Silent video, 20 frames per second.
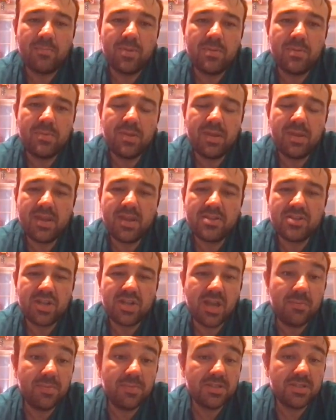PBH
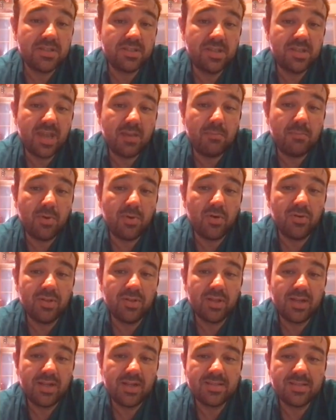lambda CDM
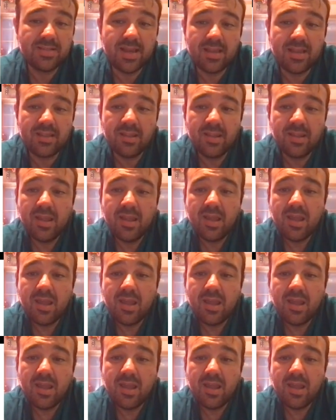model is that
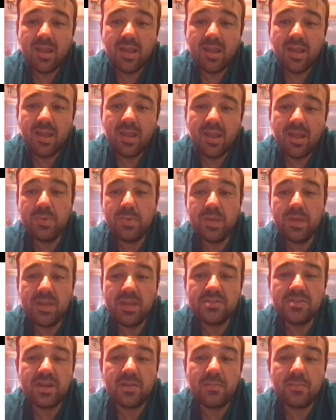the
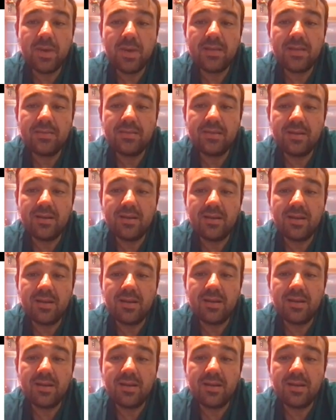PBH dark matter,